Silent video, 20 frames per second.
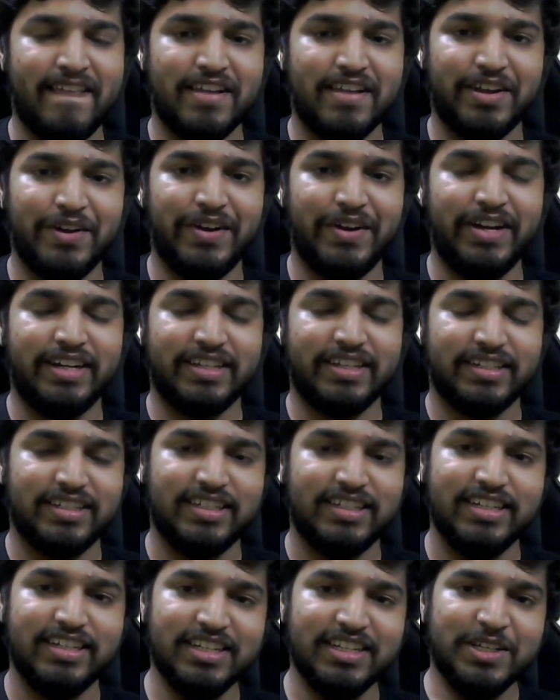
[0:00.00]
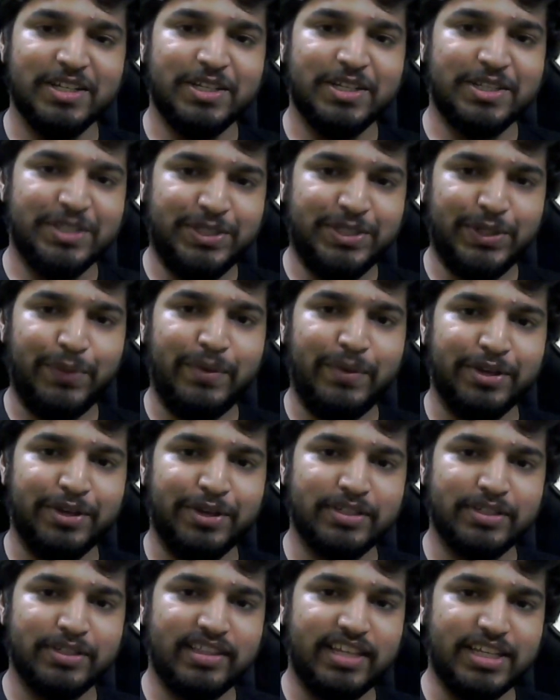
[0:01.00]
Got it? So we are
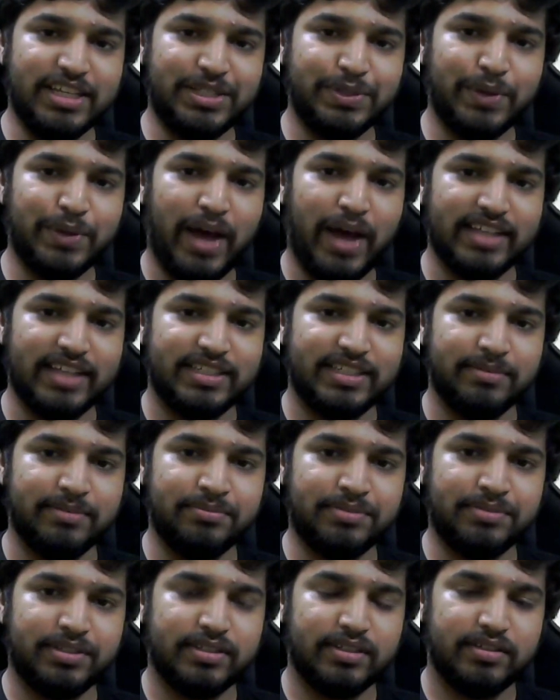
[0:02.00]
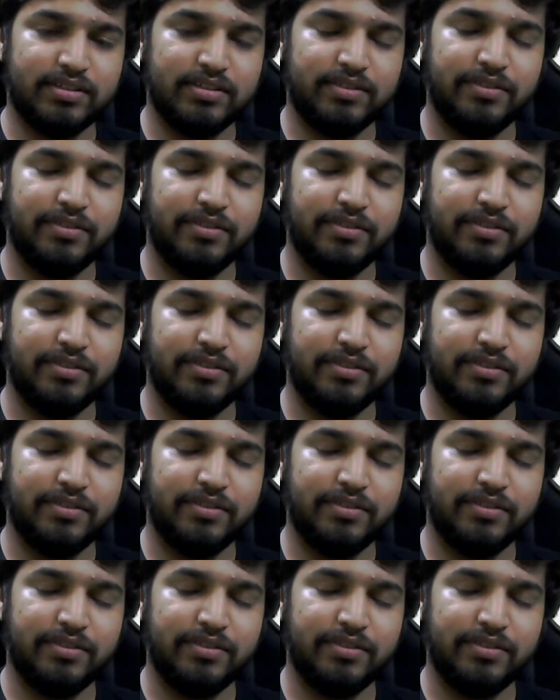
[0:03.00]
using these two axioms,